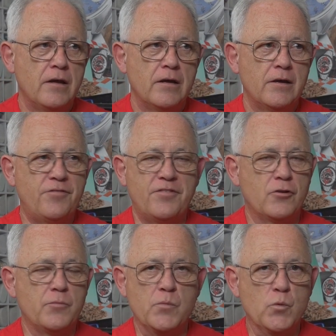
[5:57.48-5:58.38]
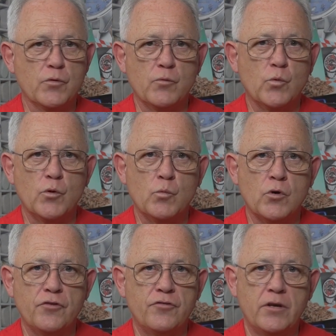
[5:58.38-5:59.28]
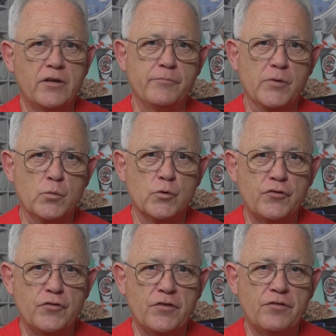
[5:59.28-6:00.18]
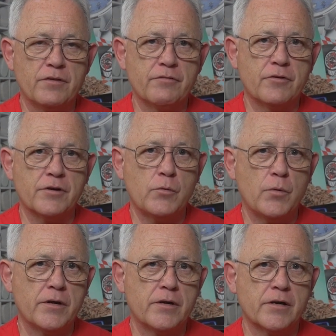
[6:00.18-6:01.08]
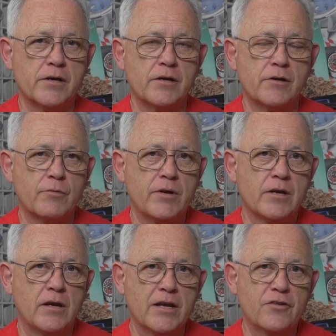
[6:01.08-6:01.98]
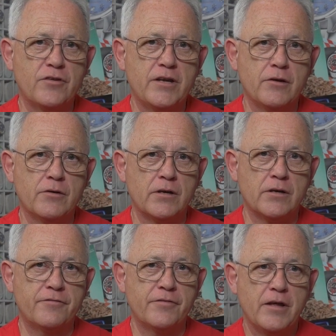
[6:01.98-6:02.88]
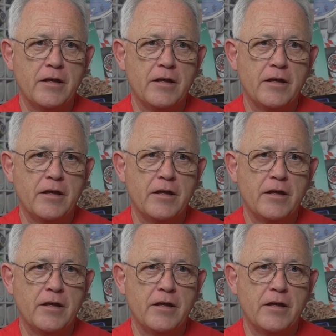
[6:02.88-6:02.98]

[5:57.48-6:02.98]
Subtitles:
it'd still be more than one watch. I love my watches. I've got quite a great collection here, and I love